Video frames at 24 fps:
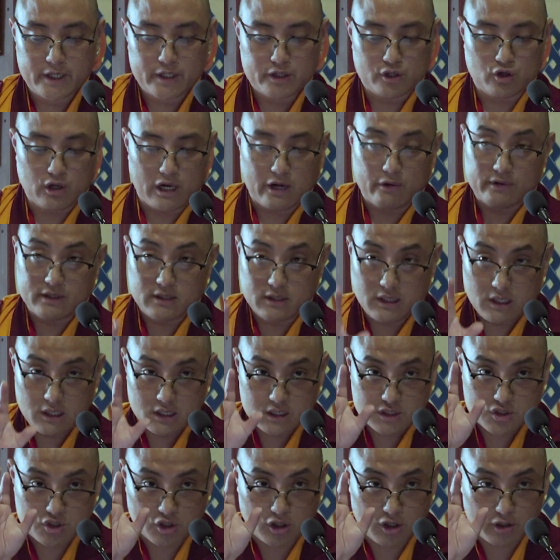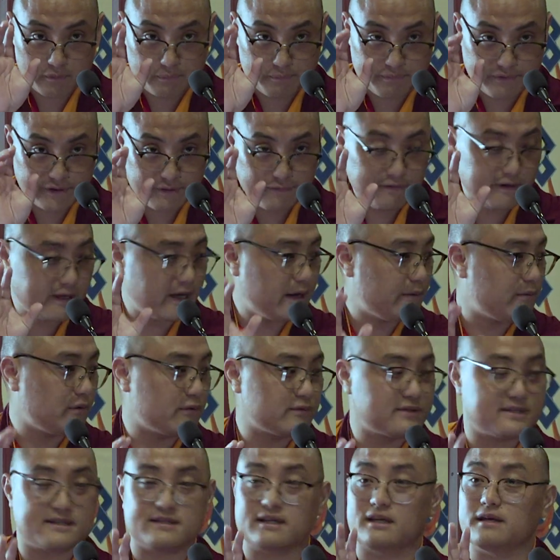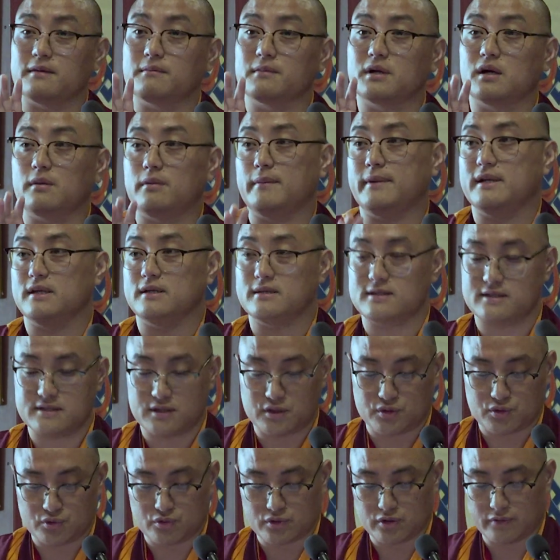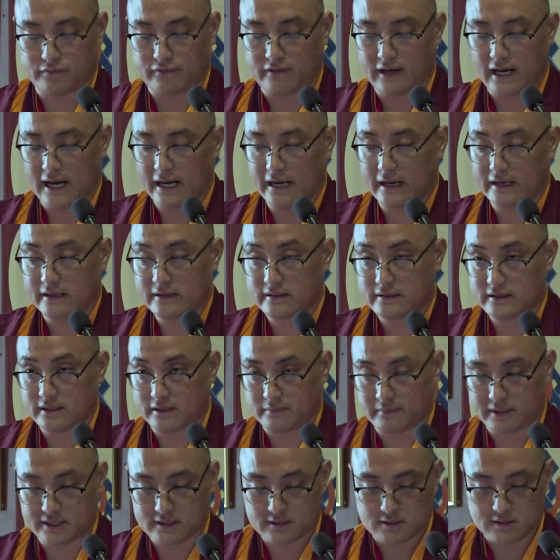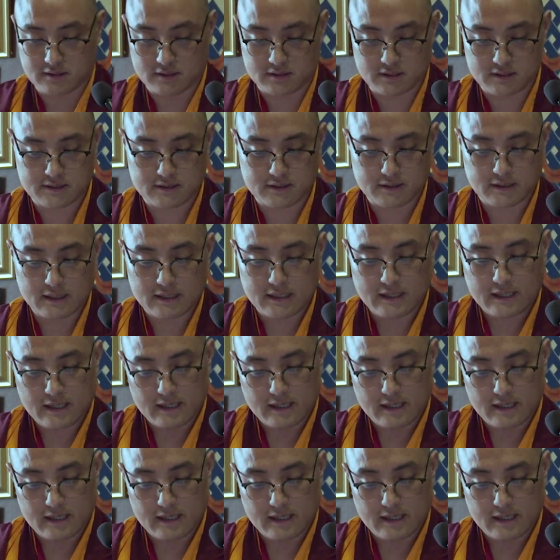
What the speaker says: Now I will talk briefly about Sikkim Government Institute of Higher Nyingma Studies.